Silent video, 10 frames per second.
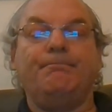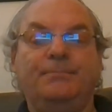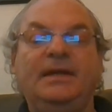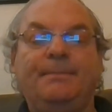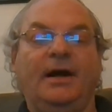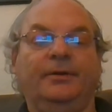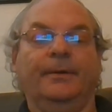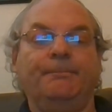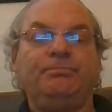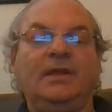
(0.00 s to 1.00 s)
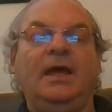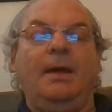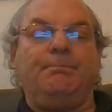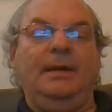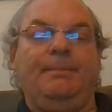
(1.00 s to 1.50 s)
Be better.
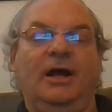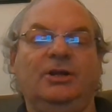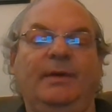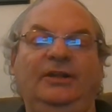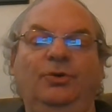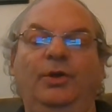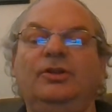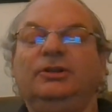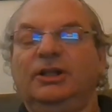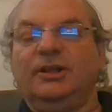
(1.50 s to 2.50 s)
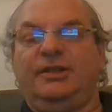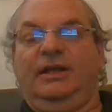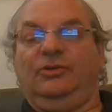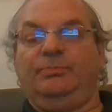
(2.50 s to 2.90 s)
Be better by doing the little things,